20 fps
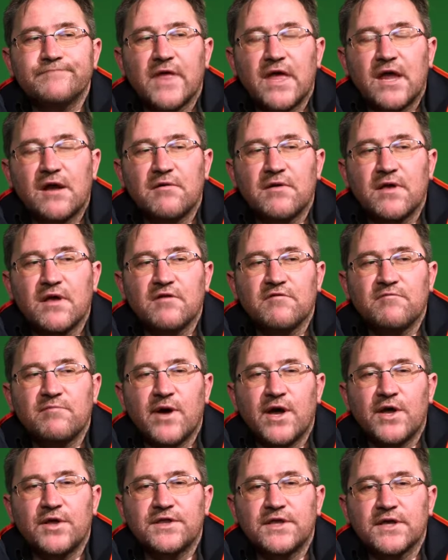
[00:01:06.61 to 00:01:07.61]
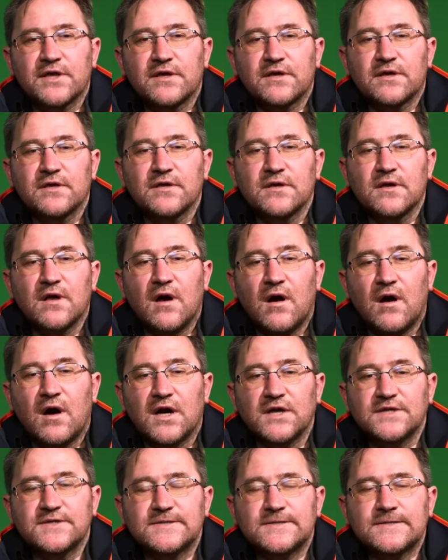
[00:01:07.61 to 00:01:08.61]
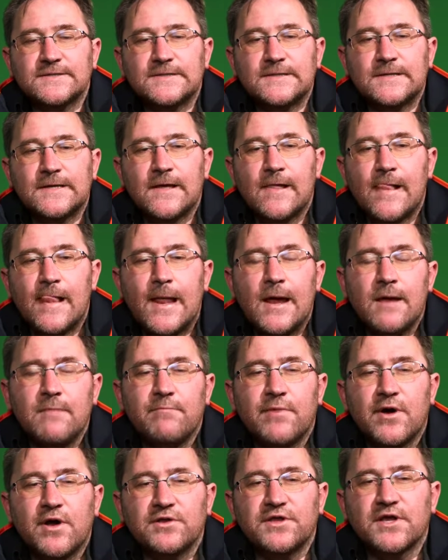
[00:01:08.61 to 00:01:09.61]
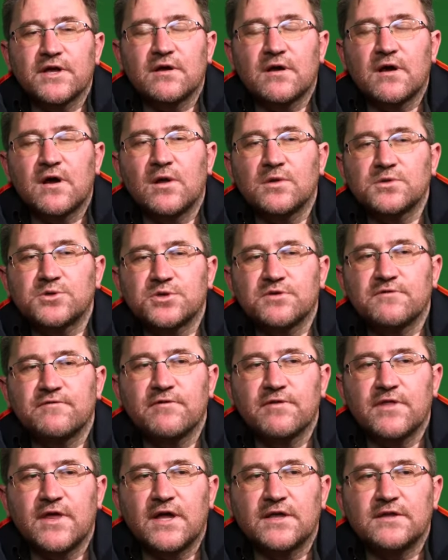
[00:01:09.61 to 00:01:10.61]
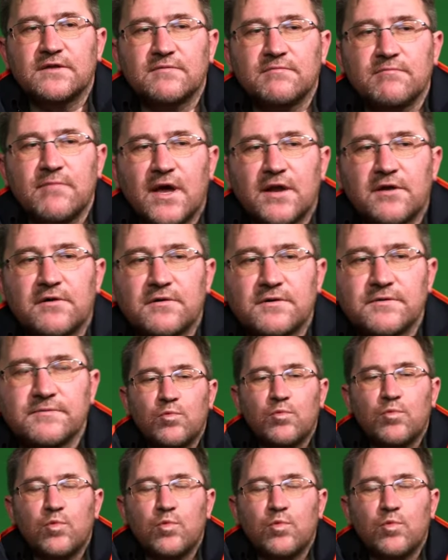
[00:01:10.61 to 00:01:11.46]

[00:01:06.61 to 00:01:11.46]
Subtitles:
area of biotech arts and biotech culture, for that matter.